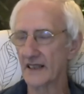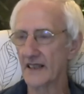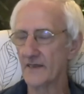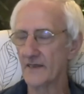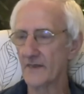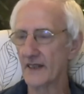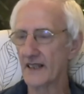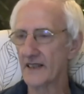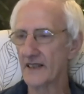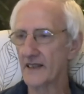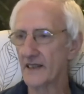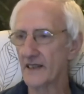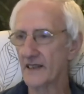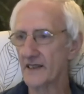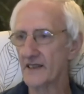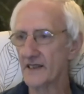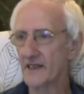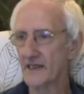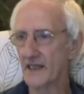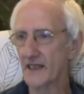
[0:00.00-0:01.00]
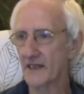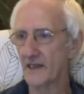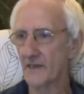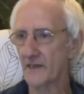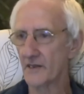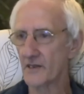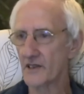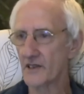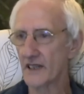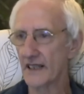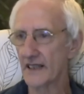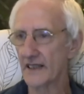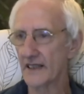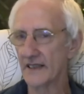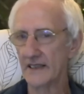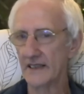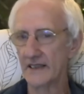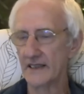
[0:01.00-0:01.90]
invite her to sit on the chair.